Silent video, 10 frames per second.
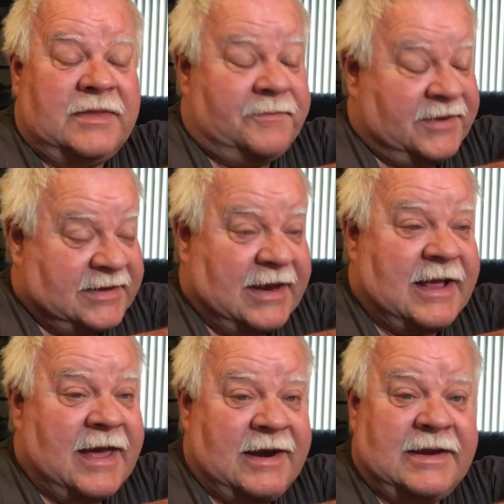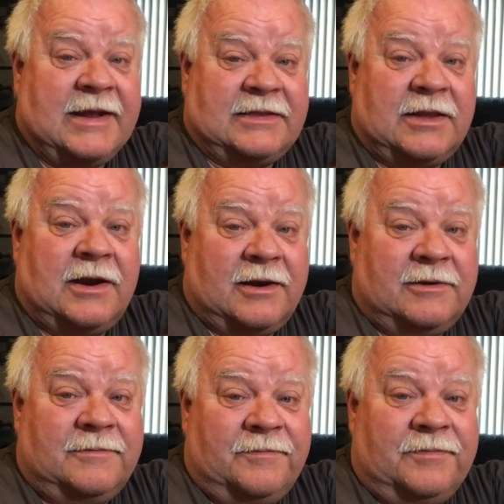but they got to get
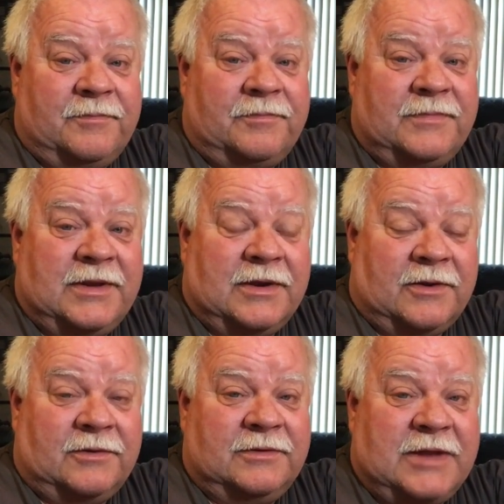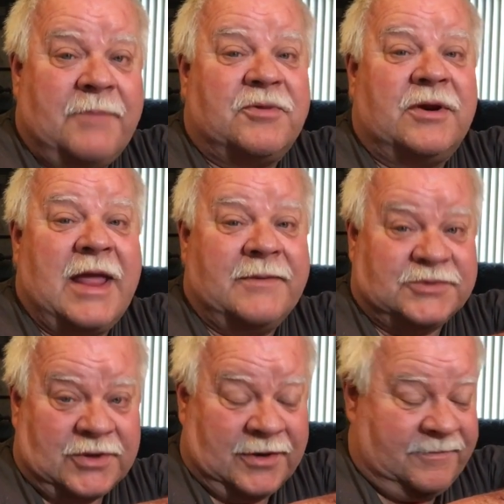their, you know, keep their names
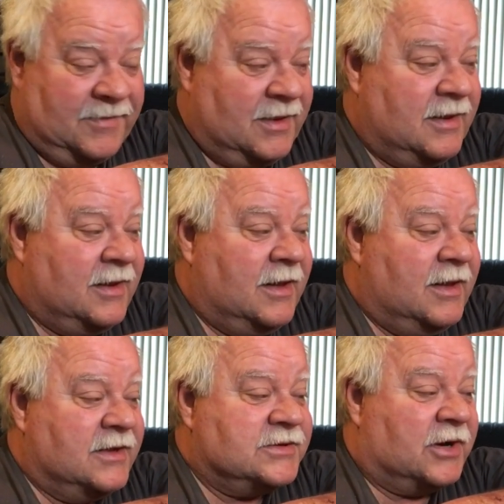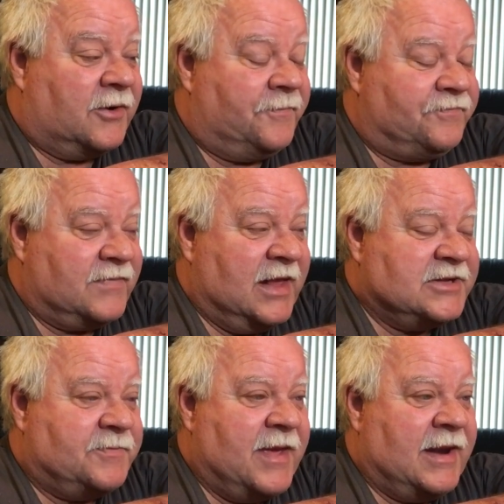good. So
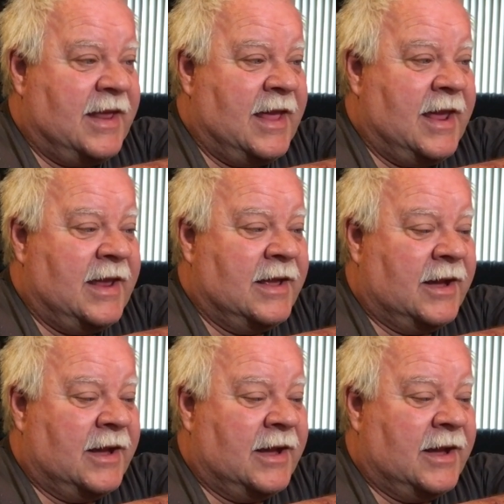it's been a